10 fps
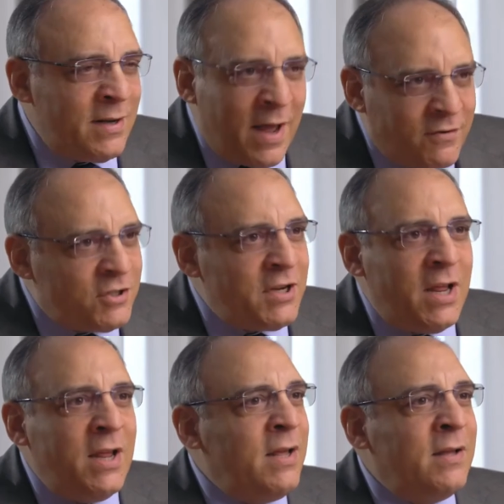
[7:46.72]
never
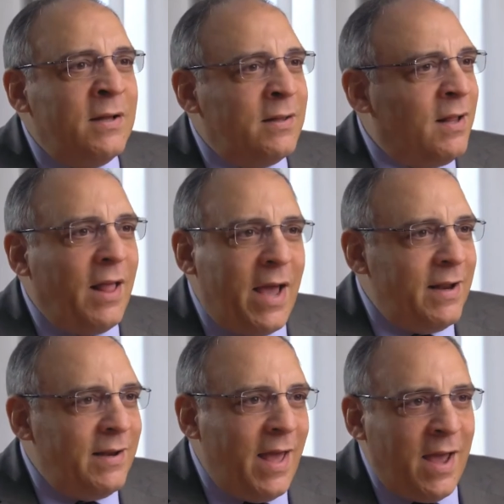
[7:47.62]
seeing the
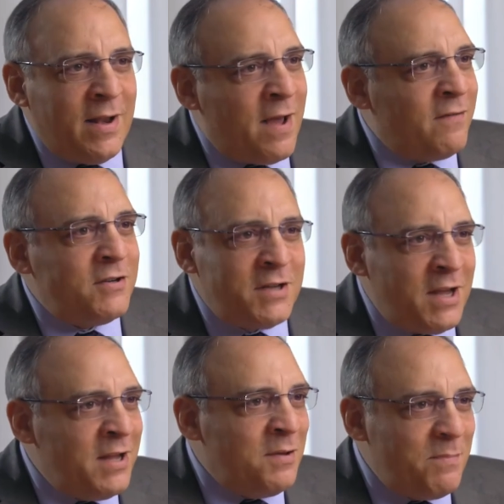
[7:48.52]
light of day, never
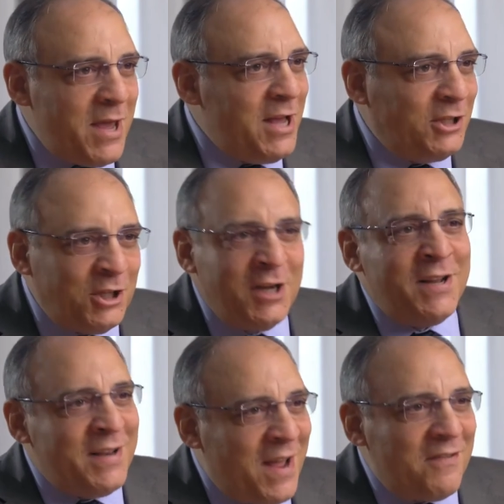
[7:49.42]
seeing the beach,
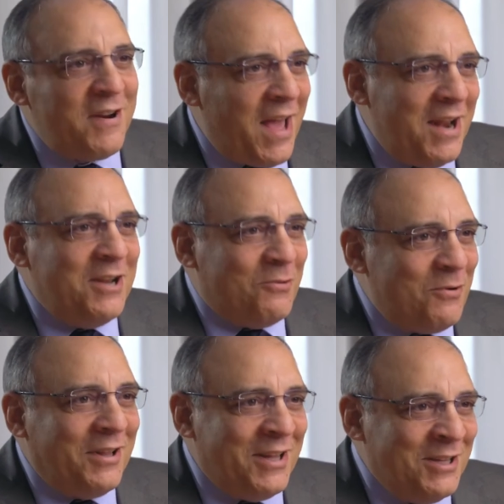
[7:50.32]
never getting to
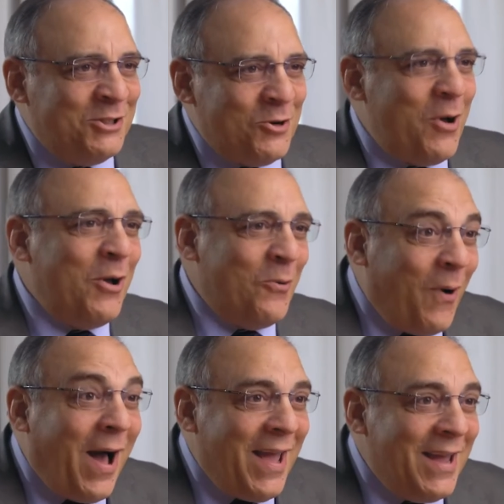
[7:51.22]
really enjoy
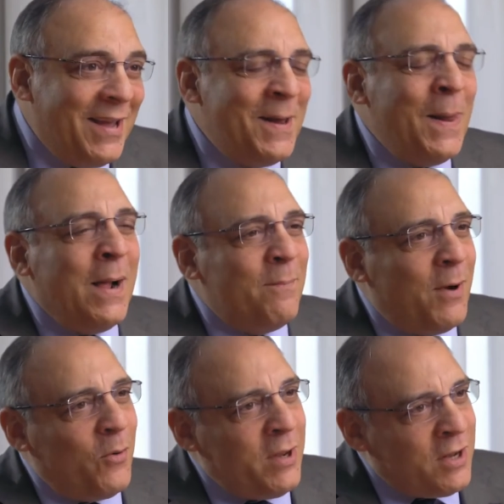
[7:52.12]
Hawaii.
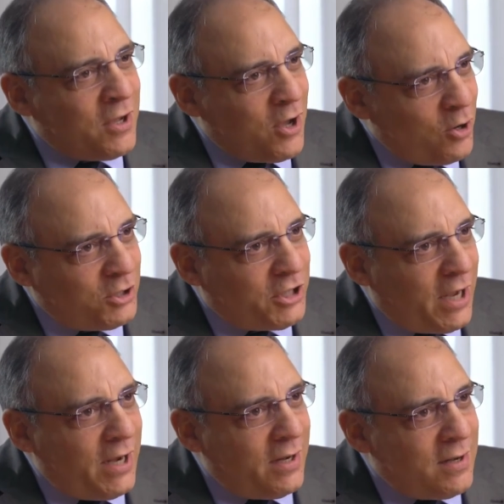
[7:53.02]
But we
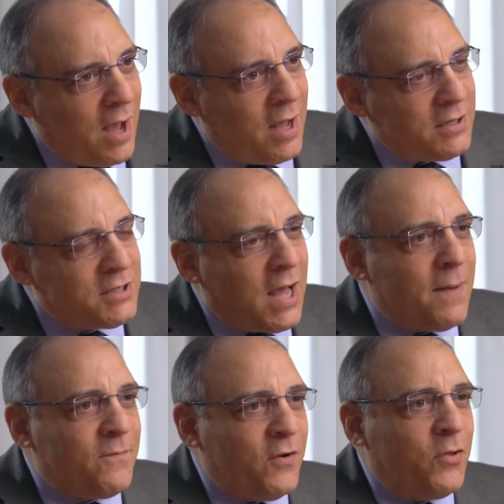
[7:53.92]
negotiated
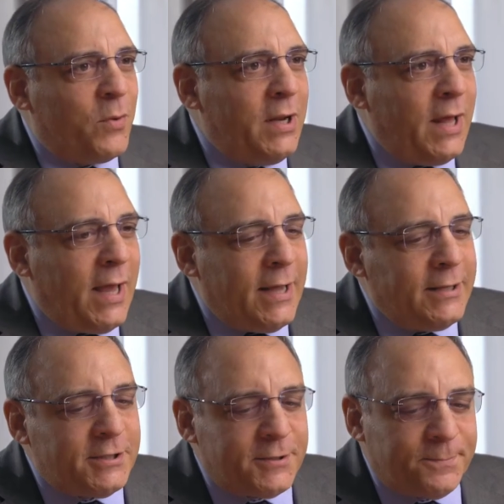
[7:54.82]
nonstop for 3
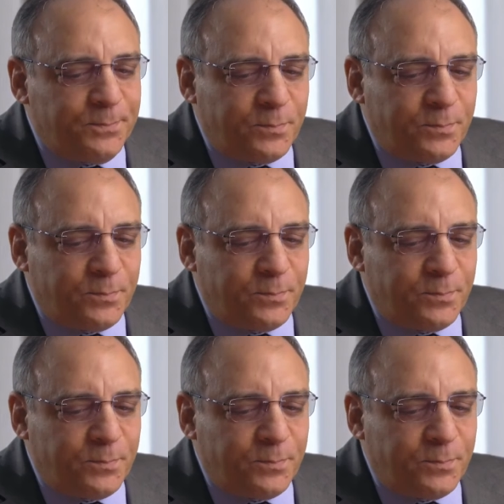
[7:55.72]
days